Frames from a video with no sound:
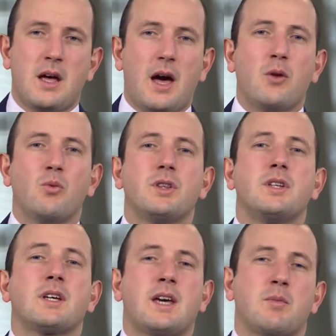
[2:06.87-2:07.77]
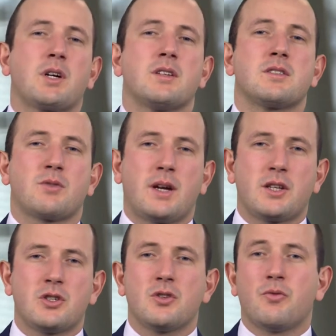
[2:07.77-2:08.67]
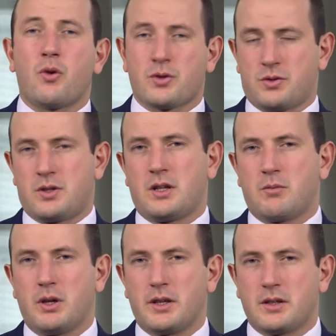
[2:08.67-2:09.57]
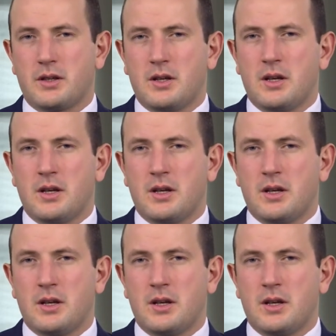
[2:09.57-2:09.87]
and with the chemical strategy for sustainability.